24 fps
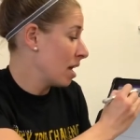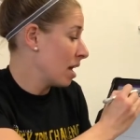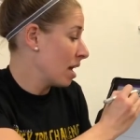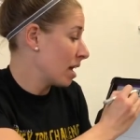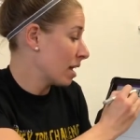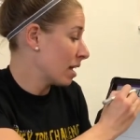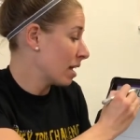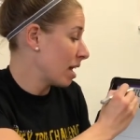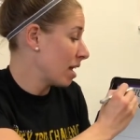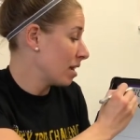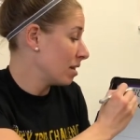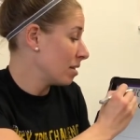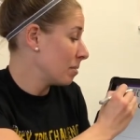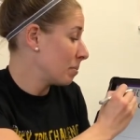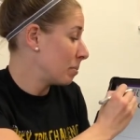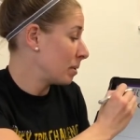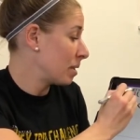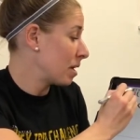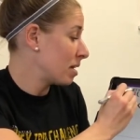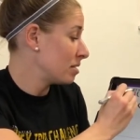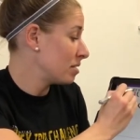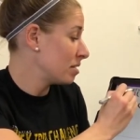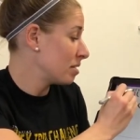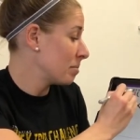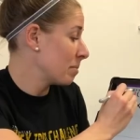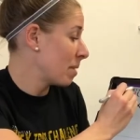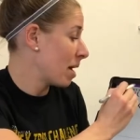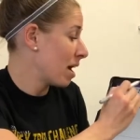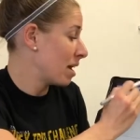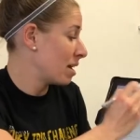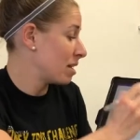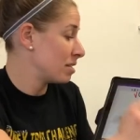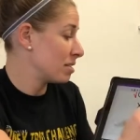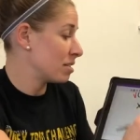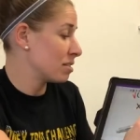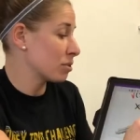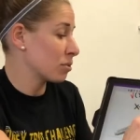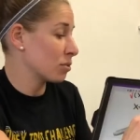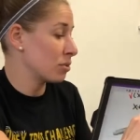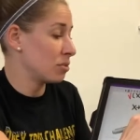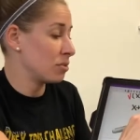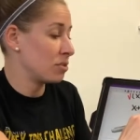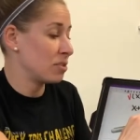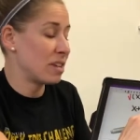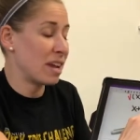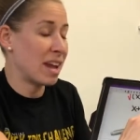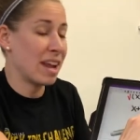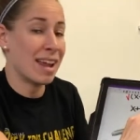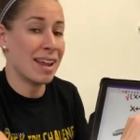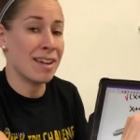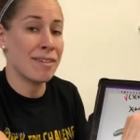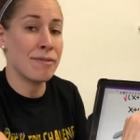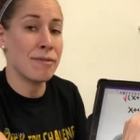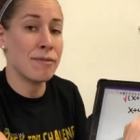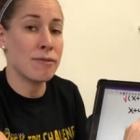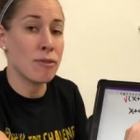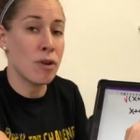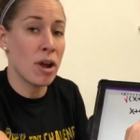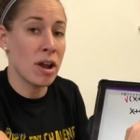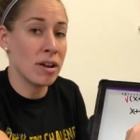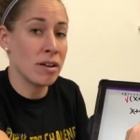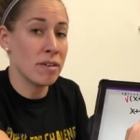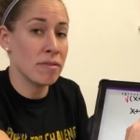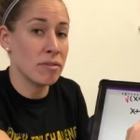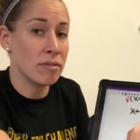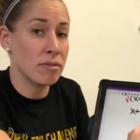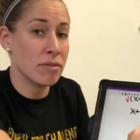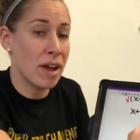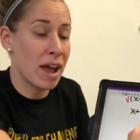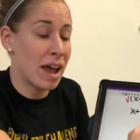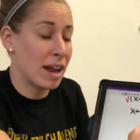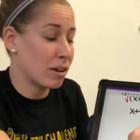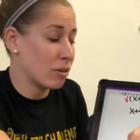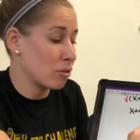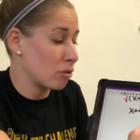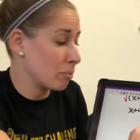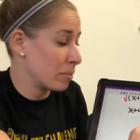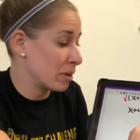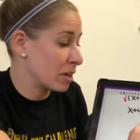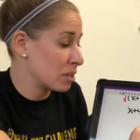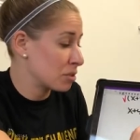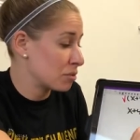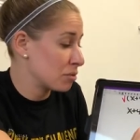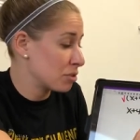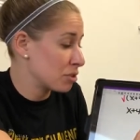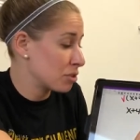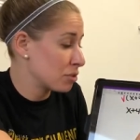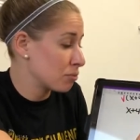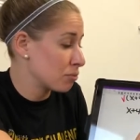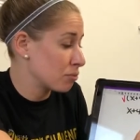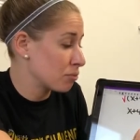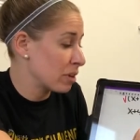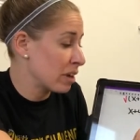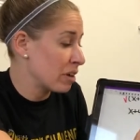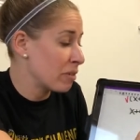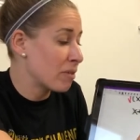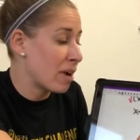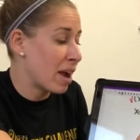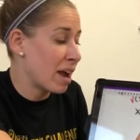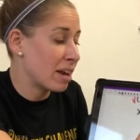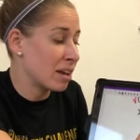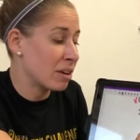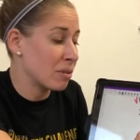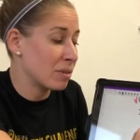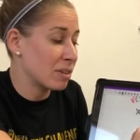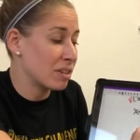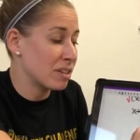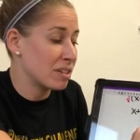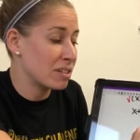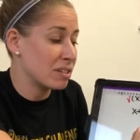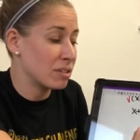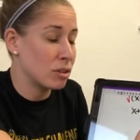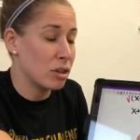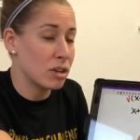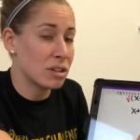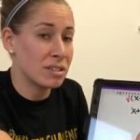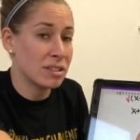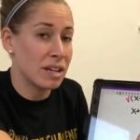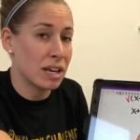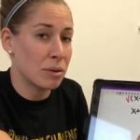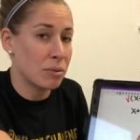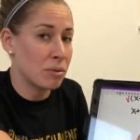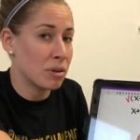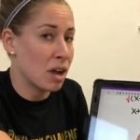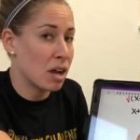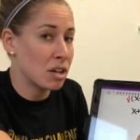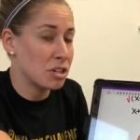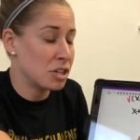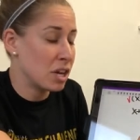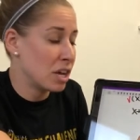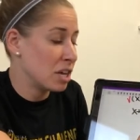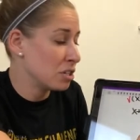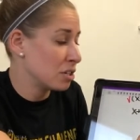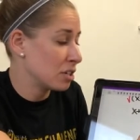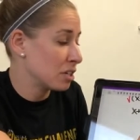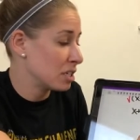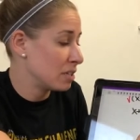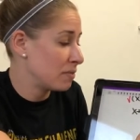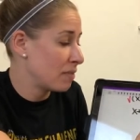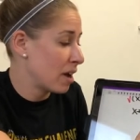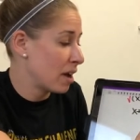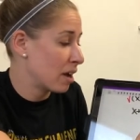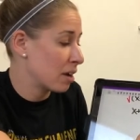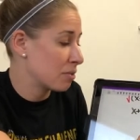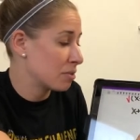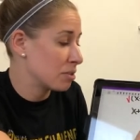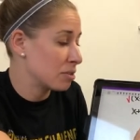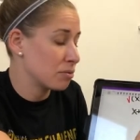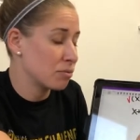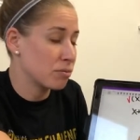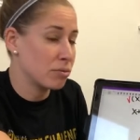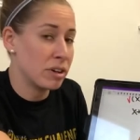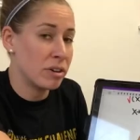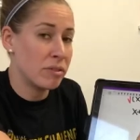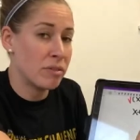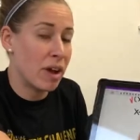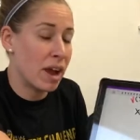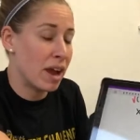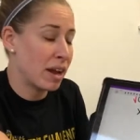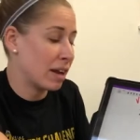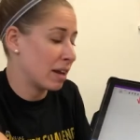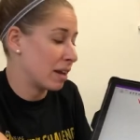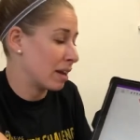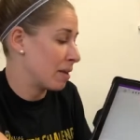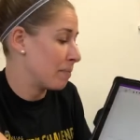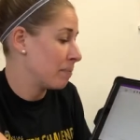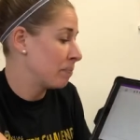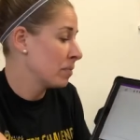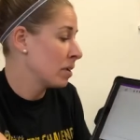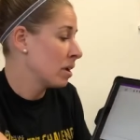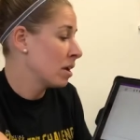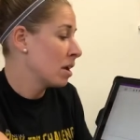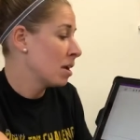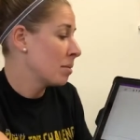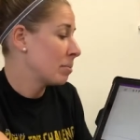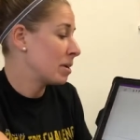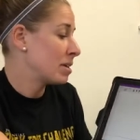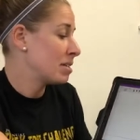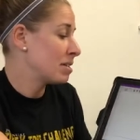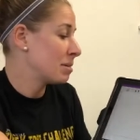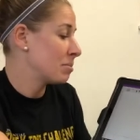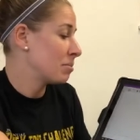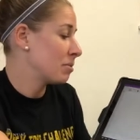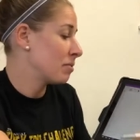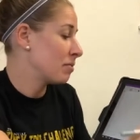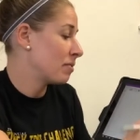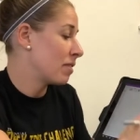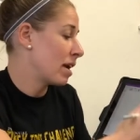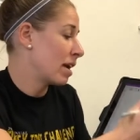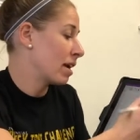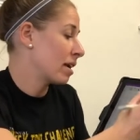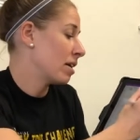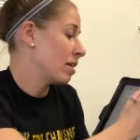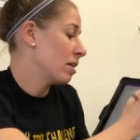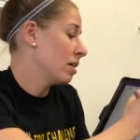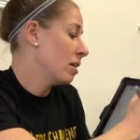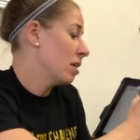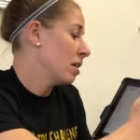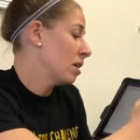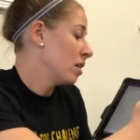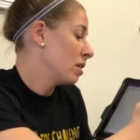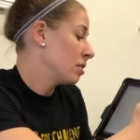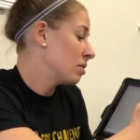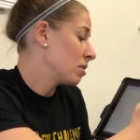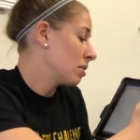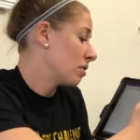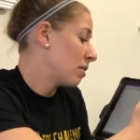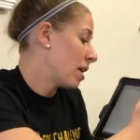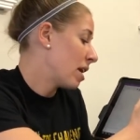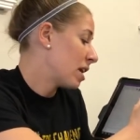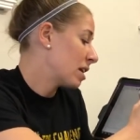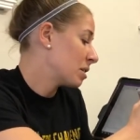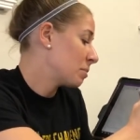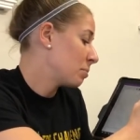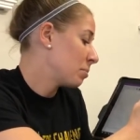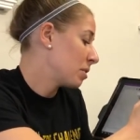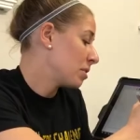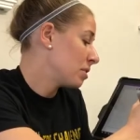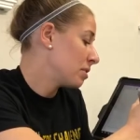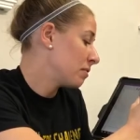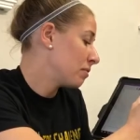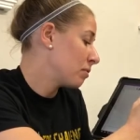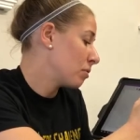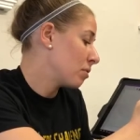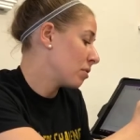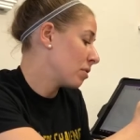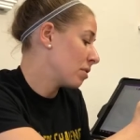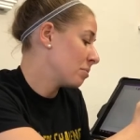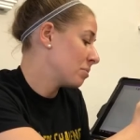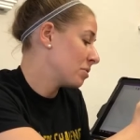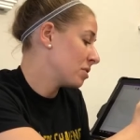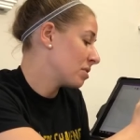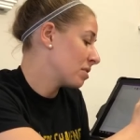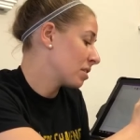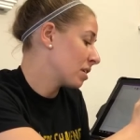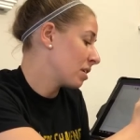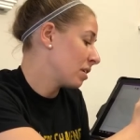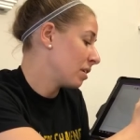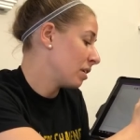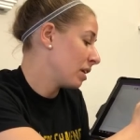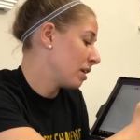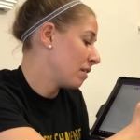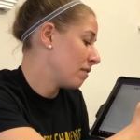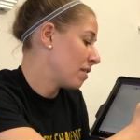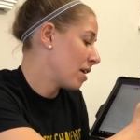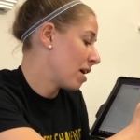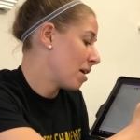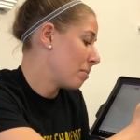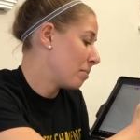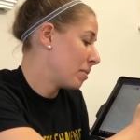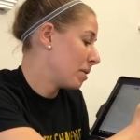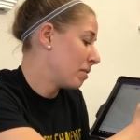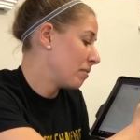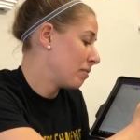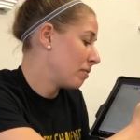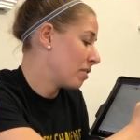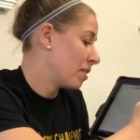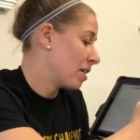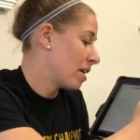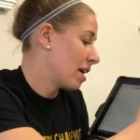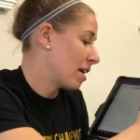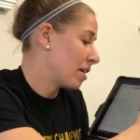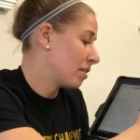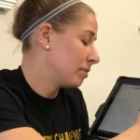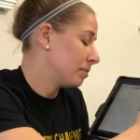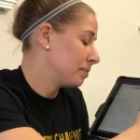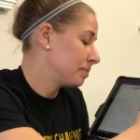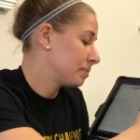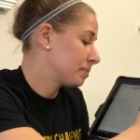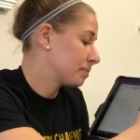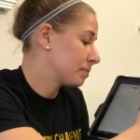Again, the plus or minus is going to stay in front of the radical because we're just rewriting what this looks like. We're not changing its value. We're just rewriting it by simplifying it. So x plus 4, I'm just going to leave that be for now.